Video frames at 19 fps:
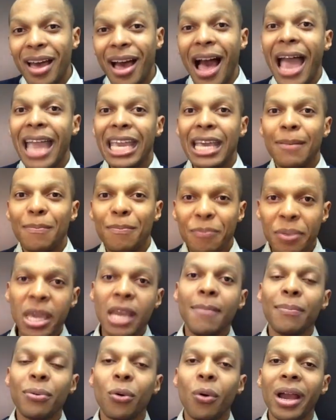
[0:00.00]
I can
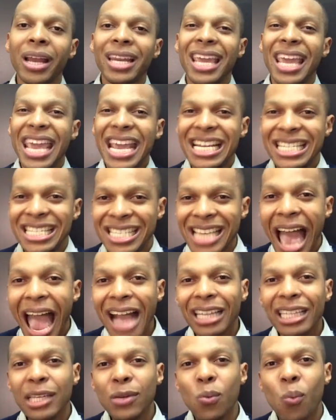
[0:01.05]
pinpoint
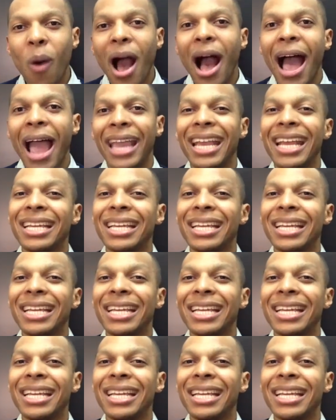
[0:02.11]
exactly why